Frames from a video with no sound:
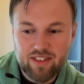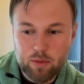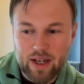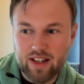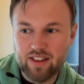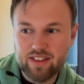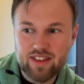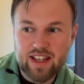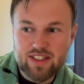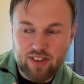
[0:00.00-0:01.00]
well,
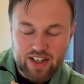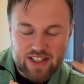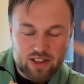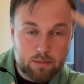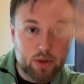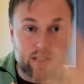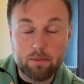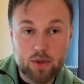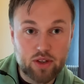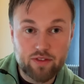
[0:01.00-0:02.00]
it's very easy to put
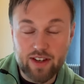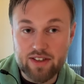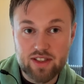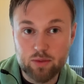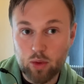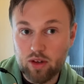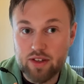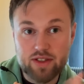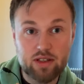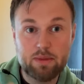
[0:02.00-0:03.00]
up your defensive
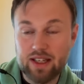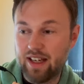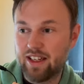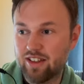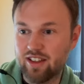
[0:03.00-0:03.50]
walls and to be like,